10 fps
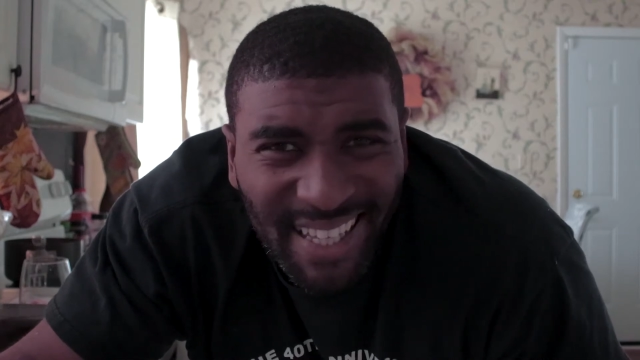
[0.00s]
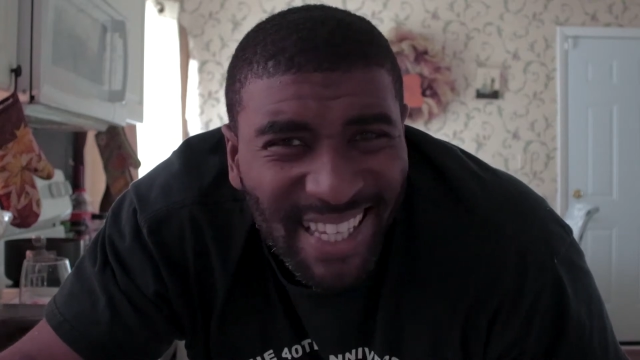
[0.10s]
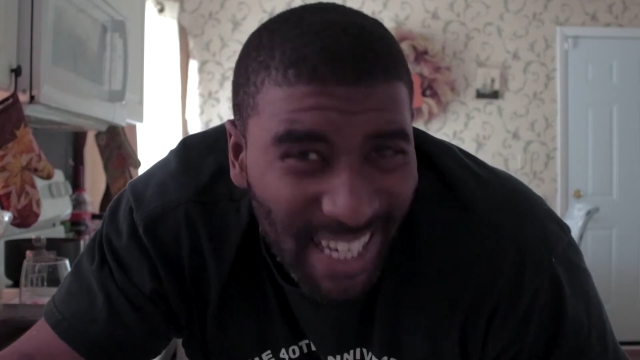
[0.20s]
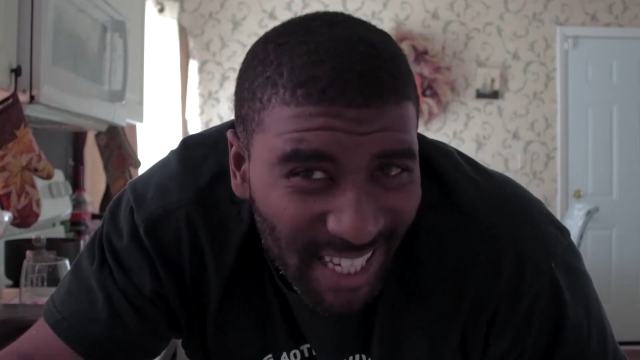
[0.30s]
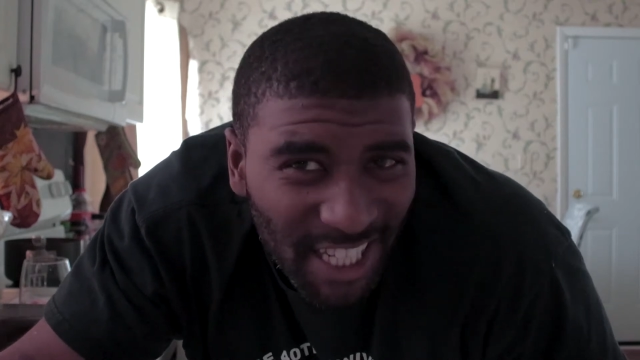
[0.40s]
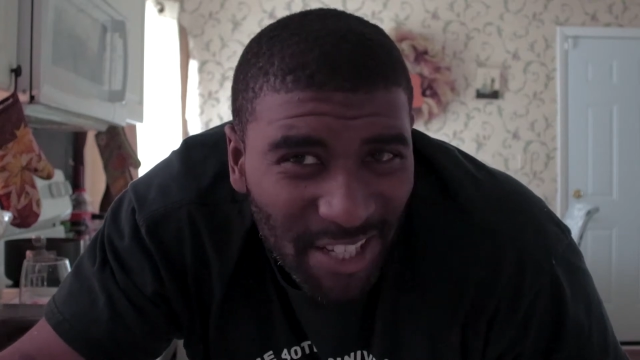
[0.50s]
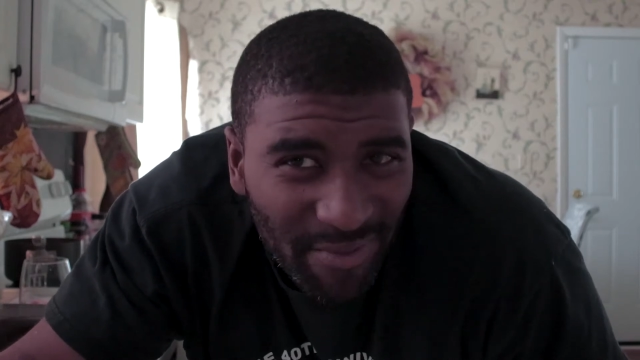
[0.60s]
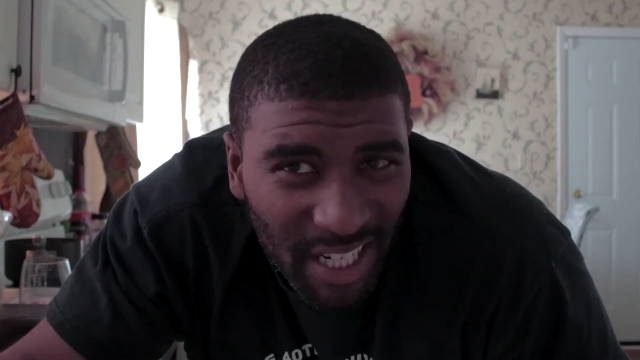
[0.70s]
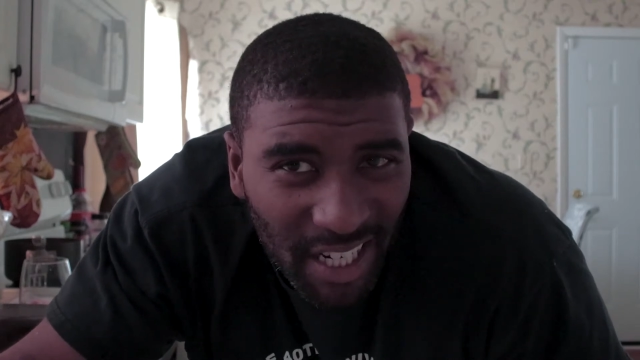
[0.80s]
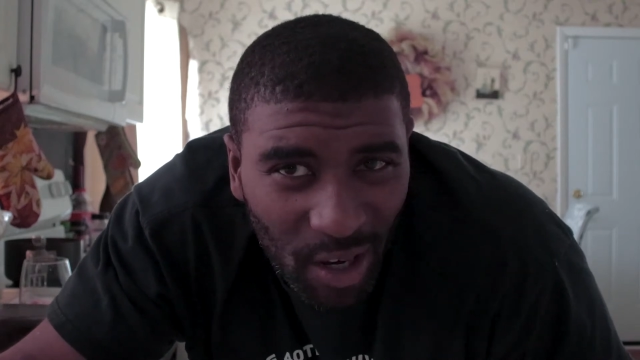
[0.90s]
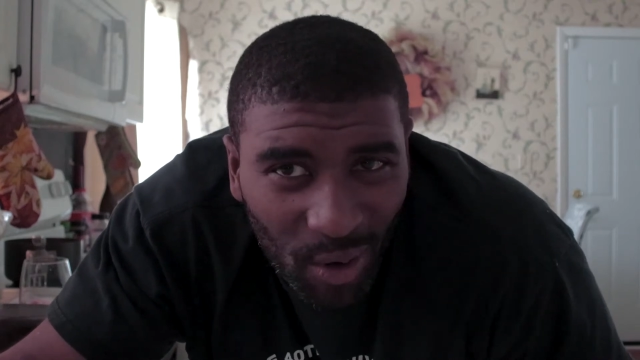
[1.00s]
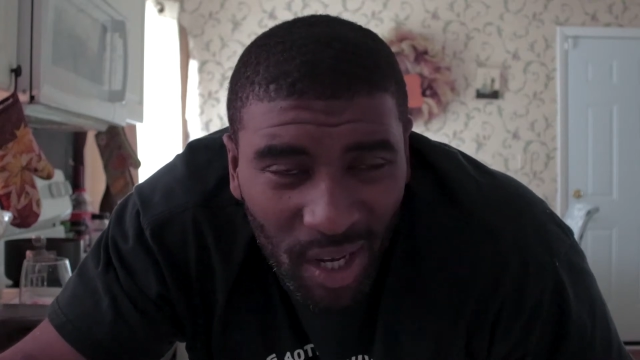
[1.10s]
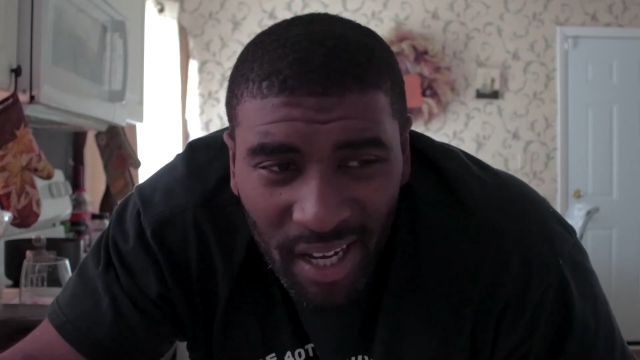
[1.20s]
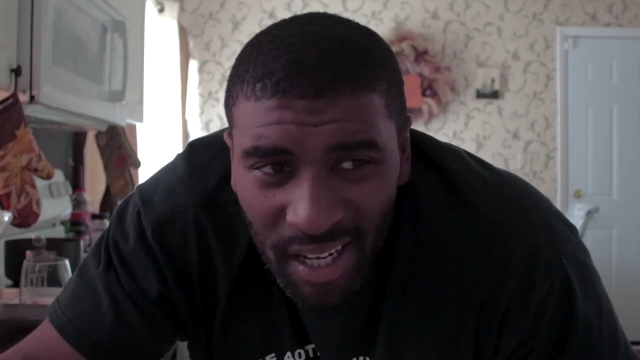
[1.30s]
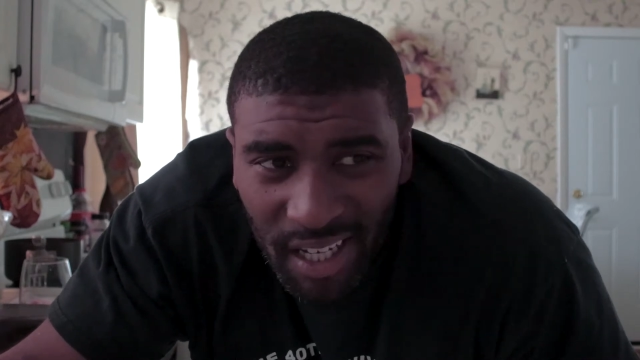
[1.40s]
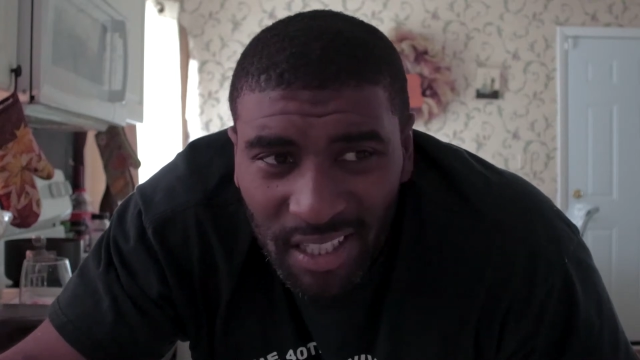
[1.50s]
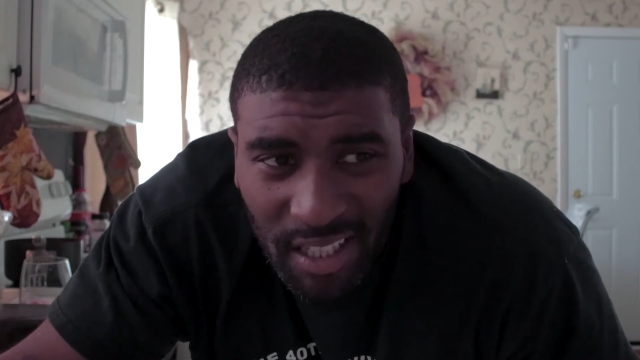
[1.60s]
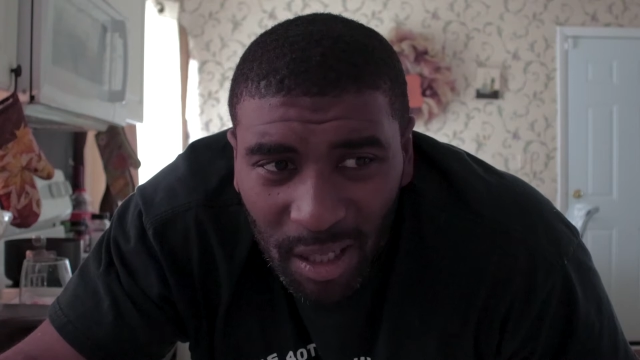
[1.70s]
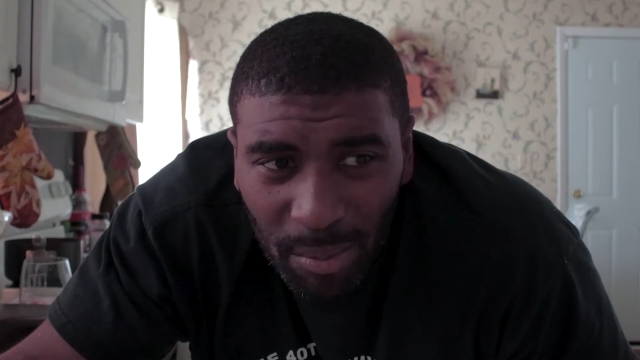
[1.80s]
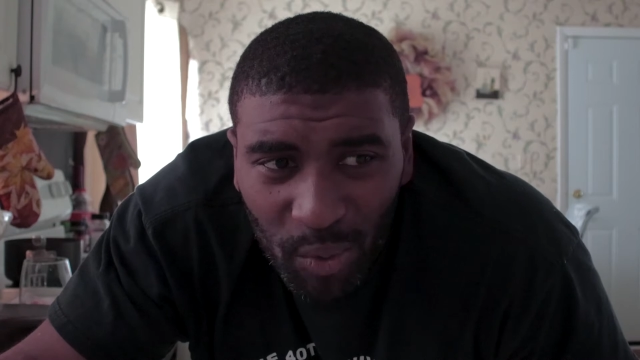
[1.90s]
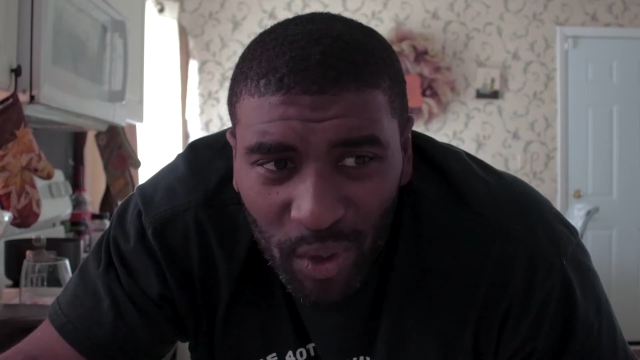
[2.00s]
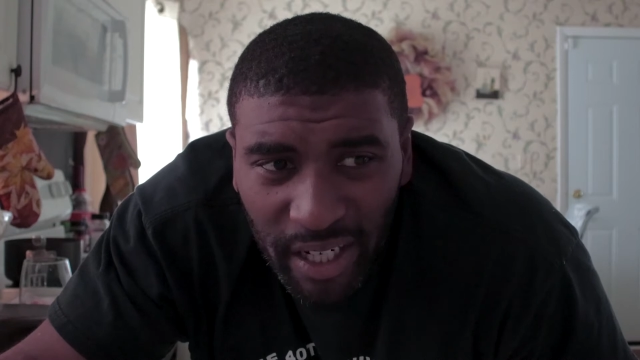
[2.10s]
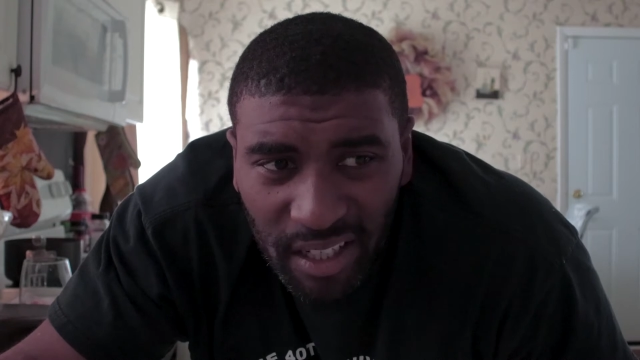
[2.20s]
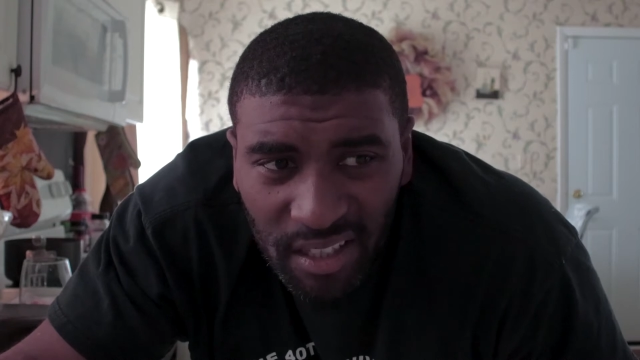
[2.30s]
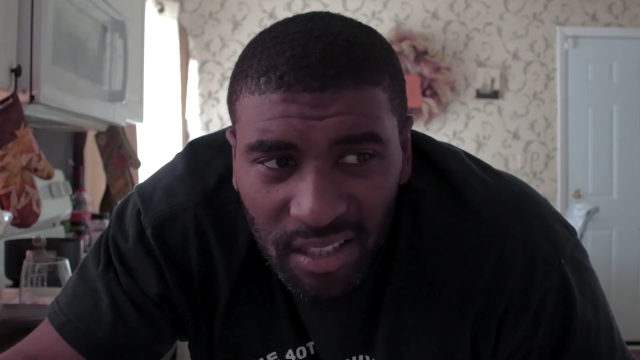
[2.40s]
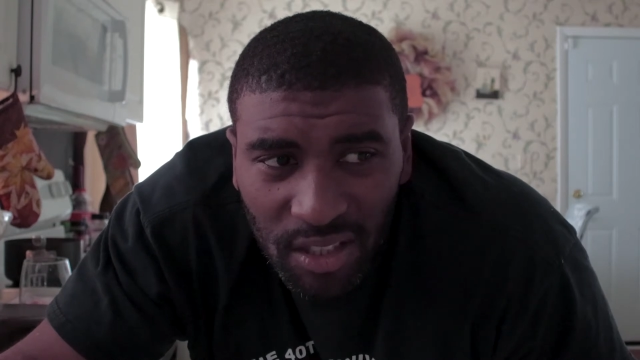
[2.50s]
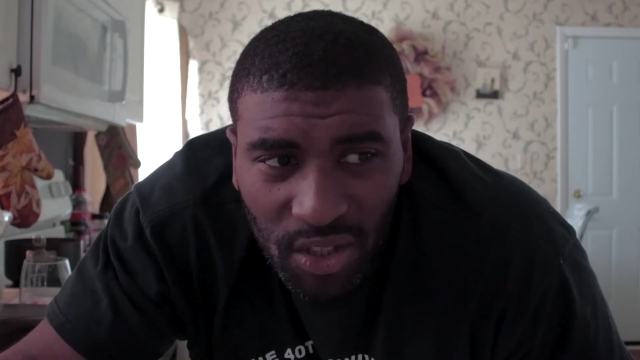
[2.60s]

then the end of the video is gonna be weird.